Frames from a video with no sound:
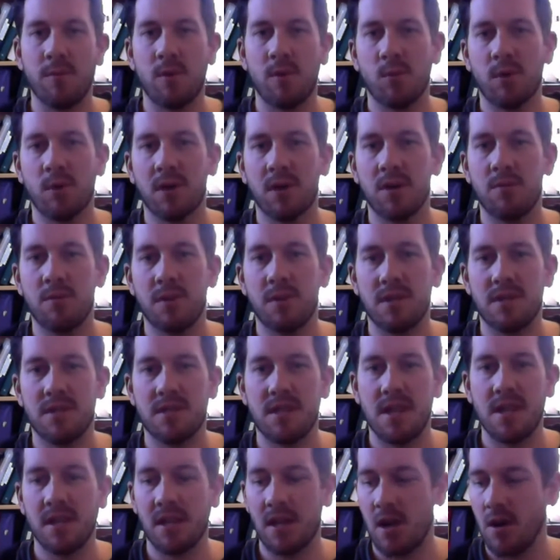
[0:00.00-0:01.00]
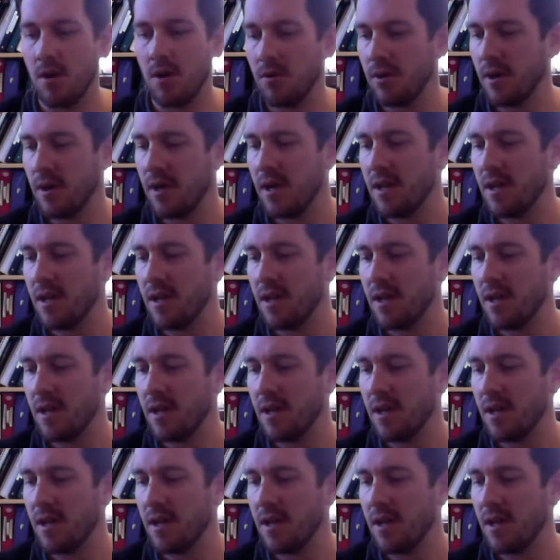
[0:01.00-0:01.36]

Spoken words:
that we're going to be sending out,